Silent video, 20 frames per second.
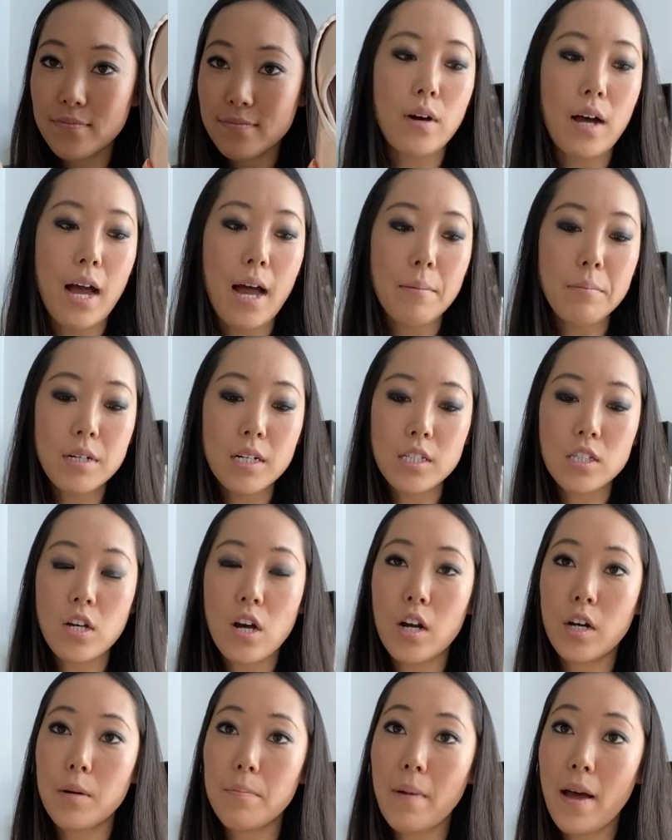I'm going to
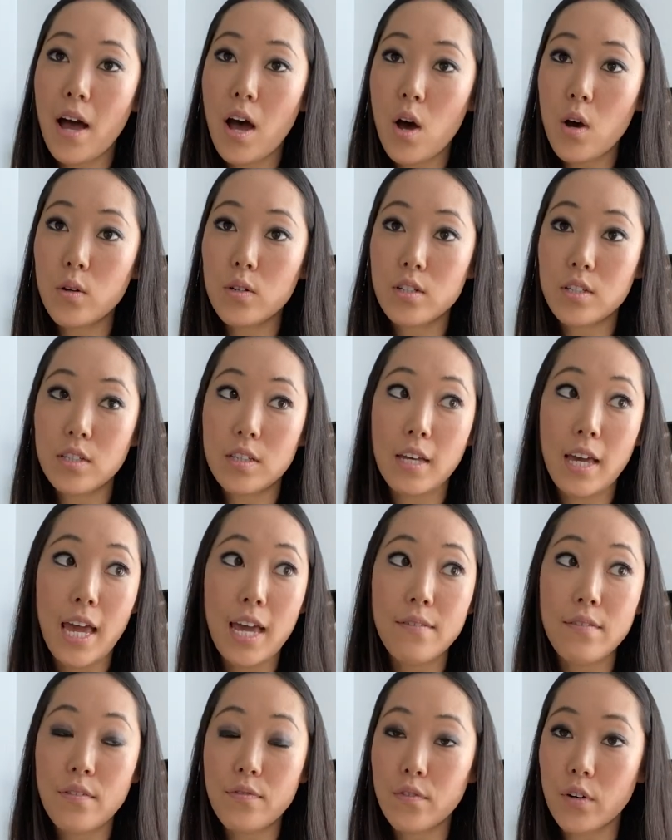talk about the
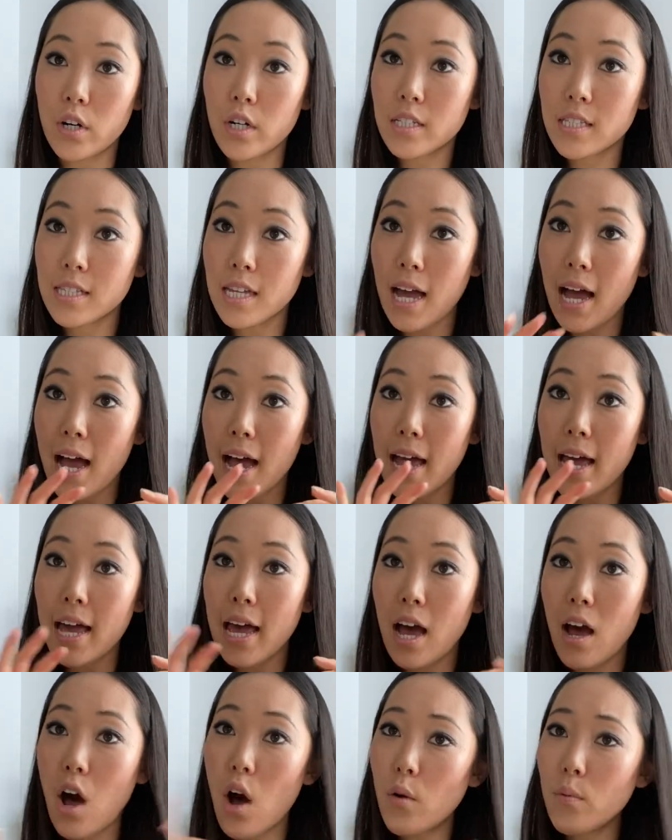Ava first.
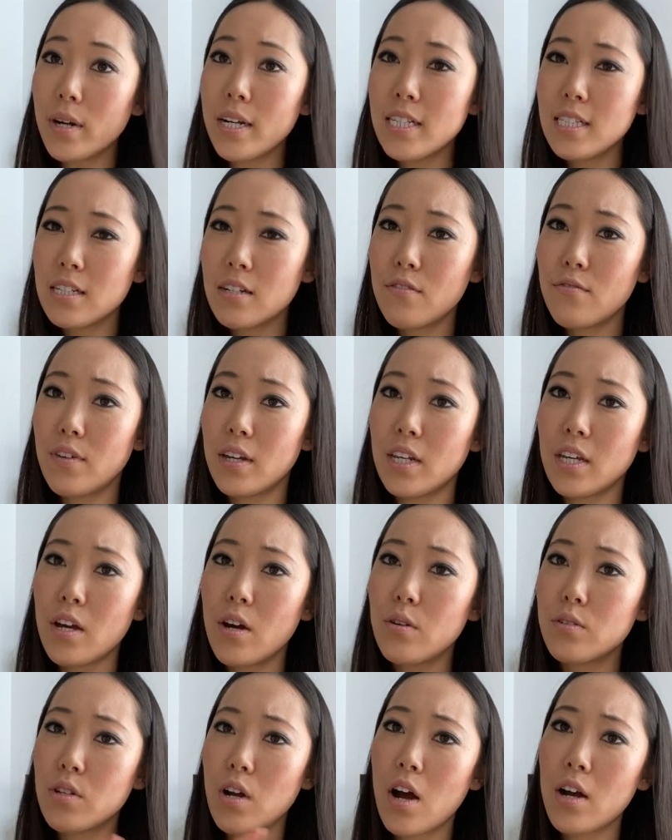I already did a
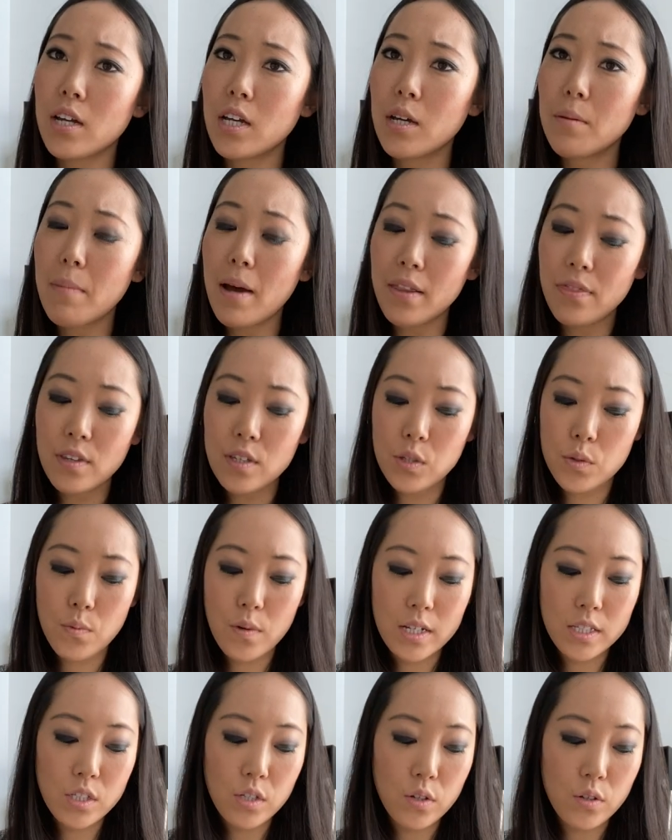video talking about this
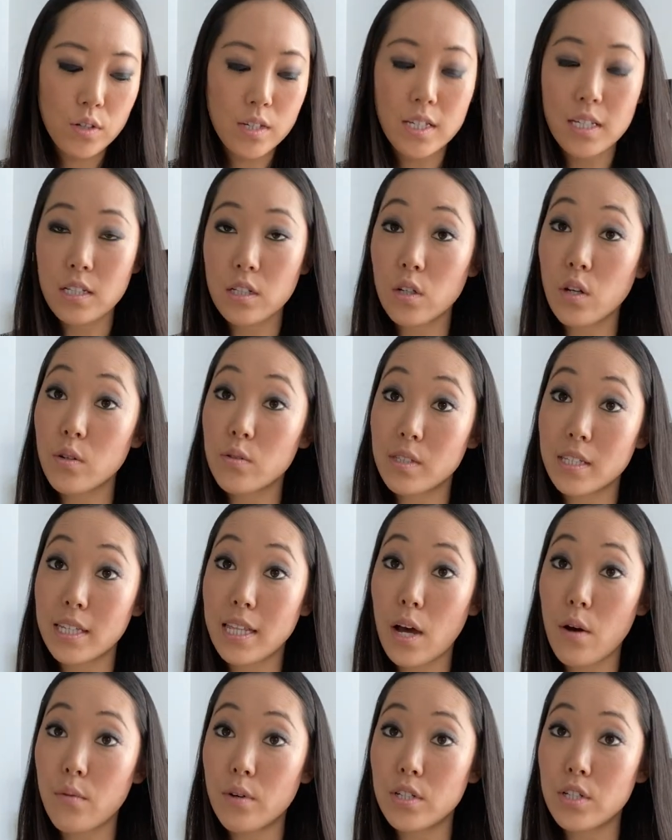one, so you can go see
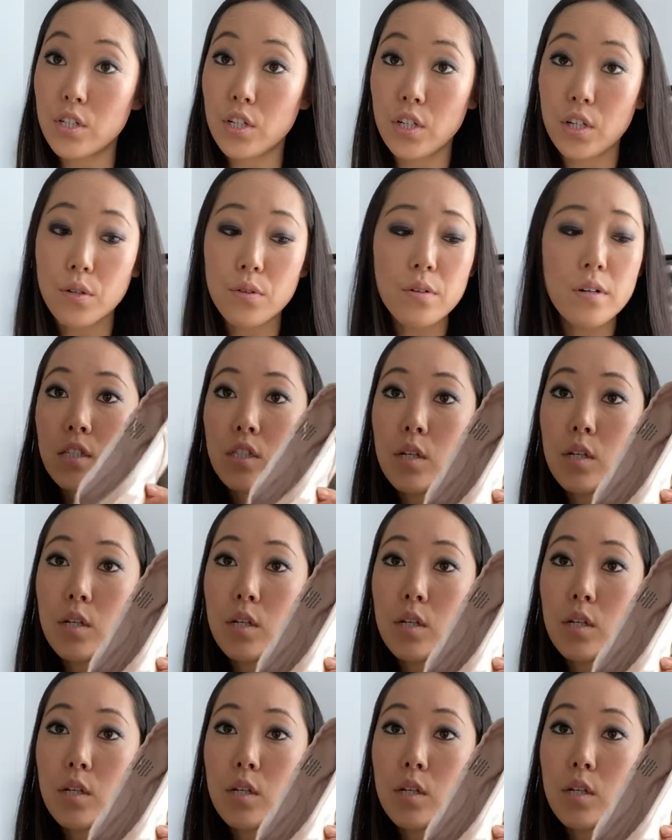that one too.